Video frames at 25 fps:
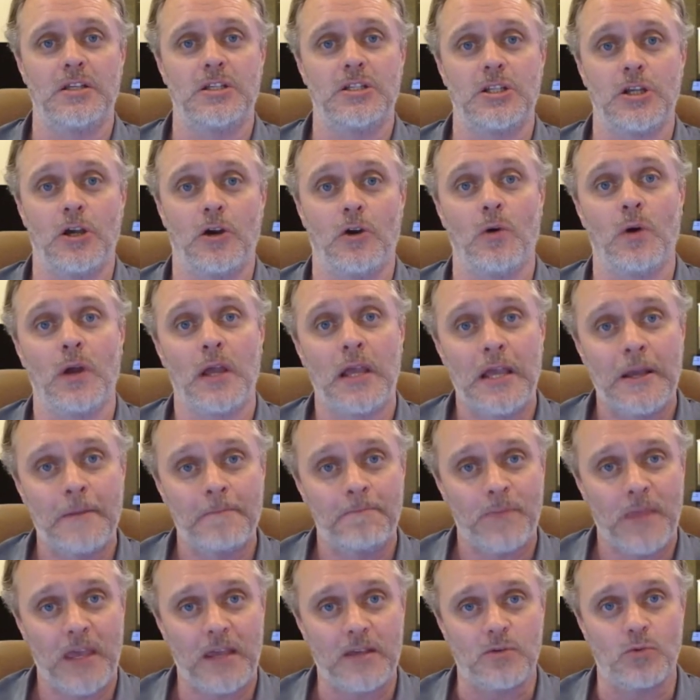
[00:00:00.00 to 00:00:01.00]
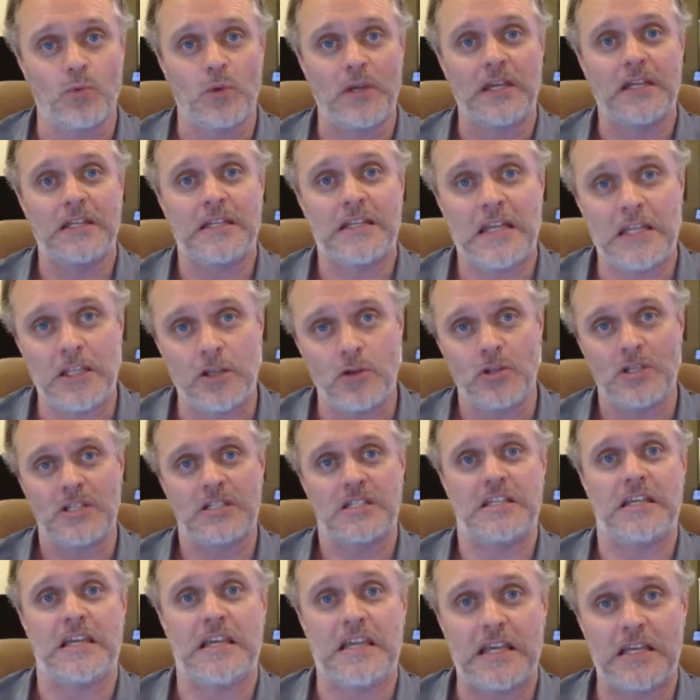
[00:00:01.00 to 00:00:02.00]
So as we continue to
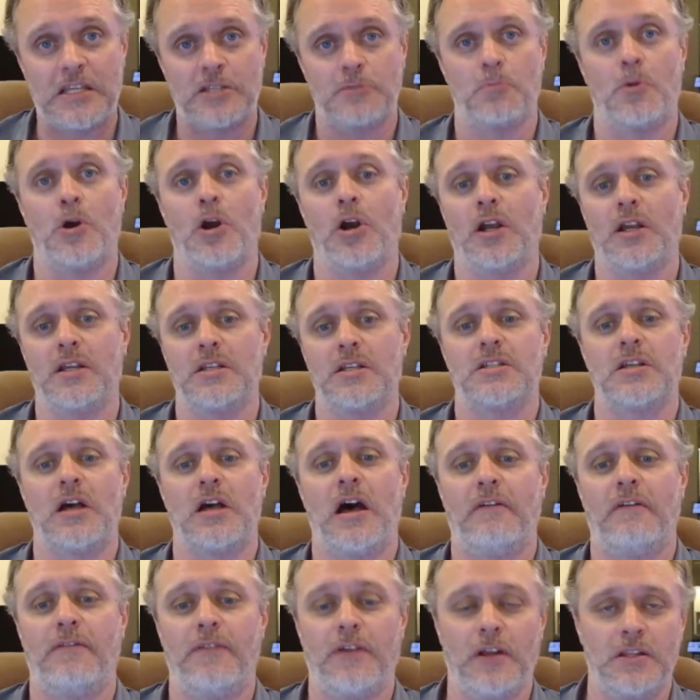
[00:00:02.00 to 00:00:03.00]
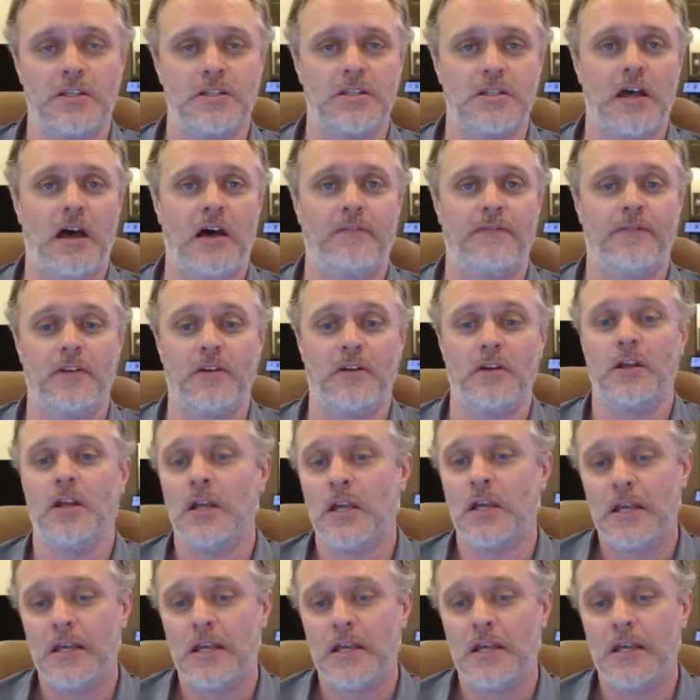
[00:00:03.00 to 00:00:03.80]
see his market soften and soften,